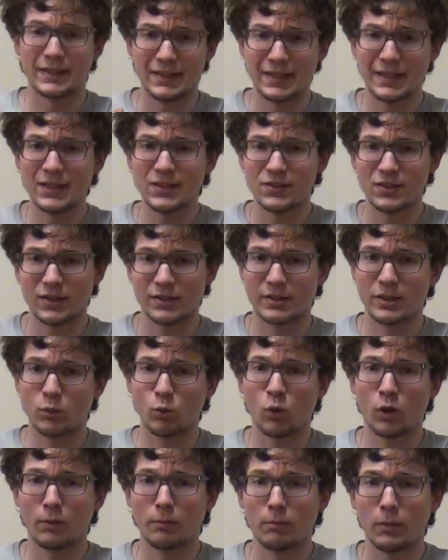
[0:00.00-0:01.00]

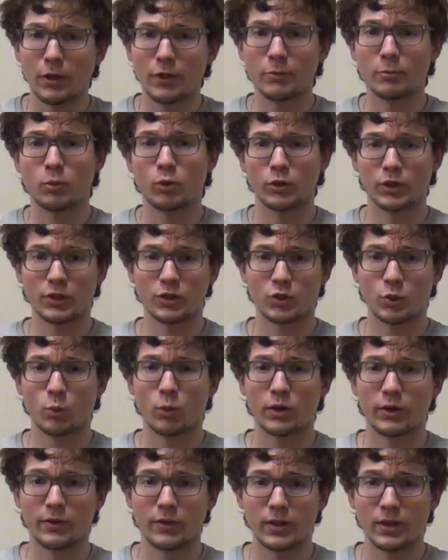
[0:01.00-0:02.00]
T61 motherboard into
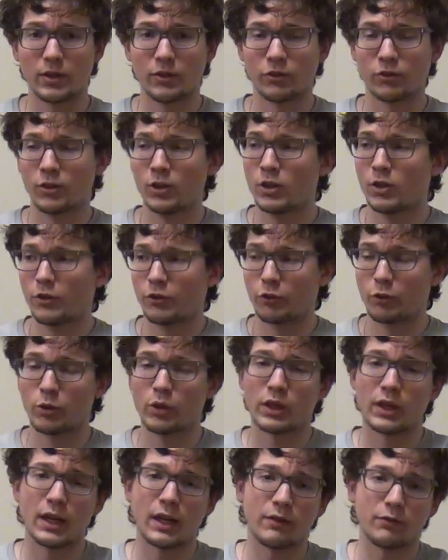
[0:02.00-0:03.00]
one of these, so you
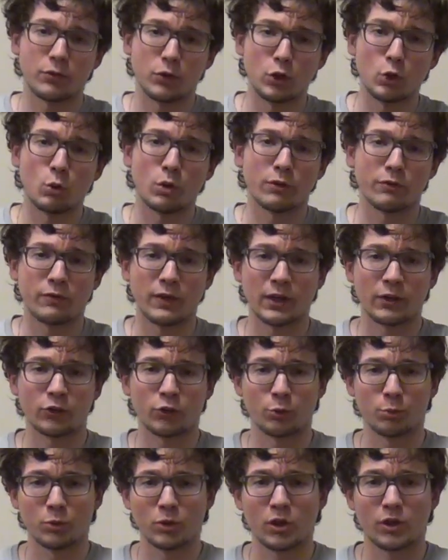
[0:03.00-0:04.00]
can have newer,
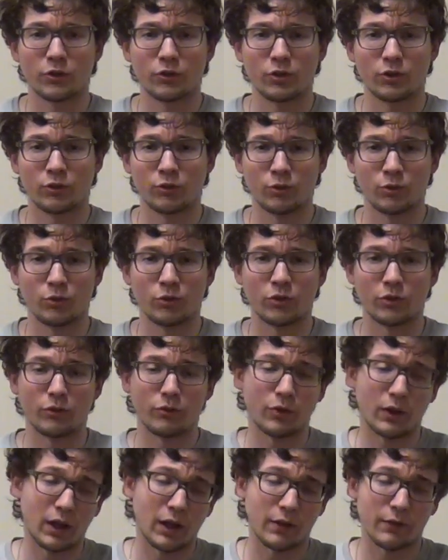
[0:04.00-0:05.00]
faster processors
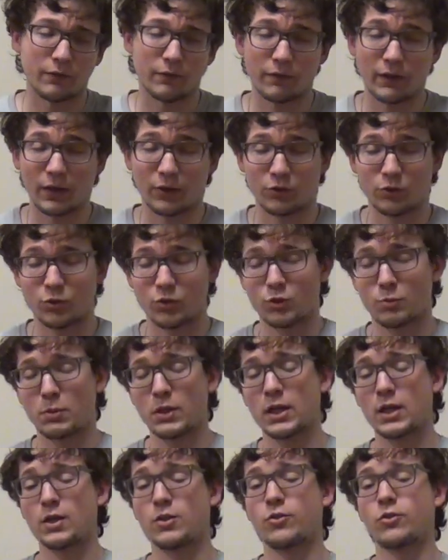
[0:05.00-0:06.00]
and faster
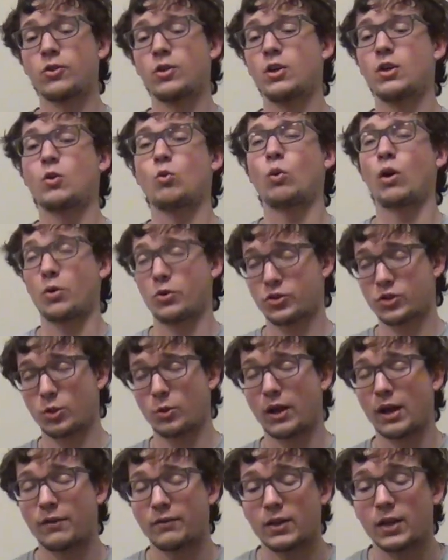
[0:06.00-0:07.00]
speeds while
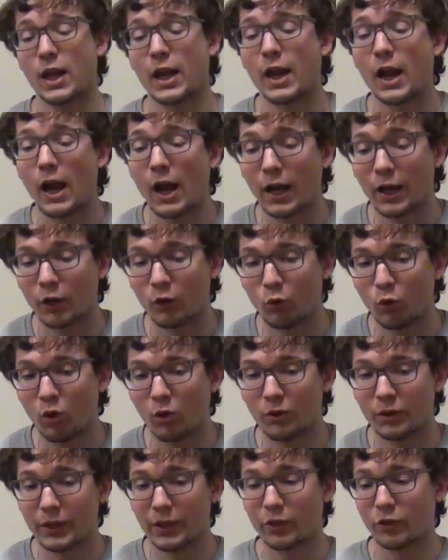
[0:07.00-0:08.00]
still having a
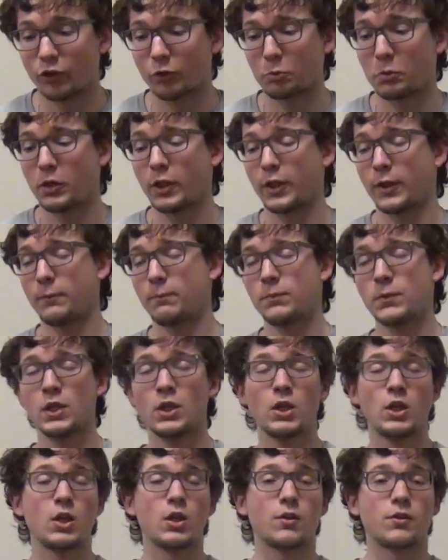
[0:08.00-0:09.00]
high-quality display.
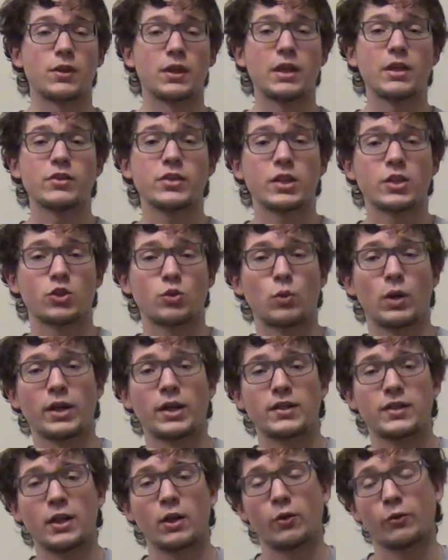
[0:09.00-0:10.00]
The easiest way
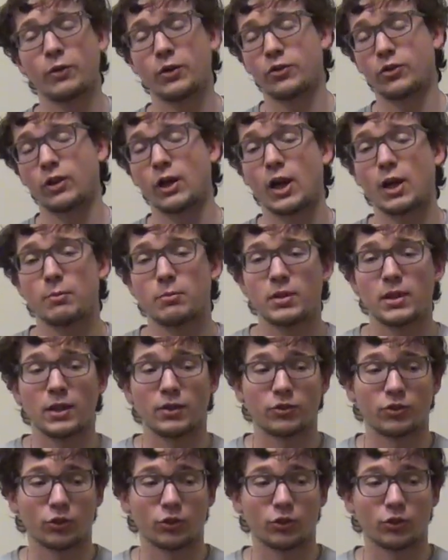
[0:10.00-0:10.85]
to tell if it's an IPS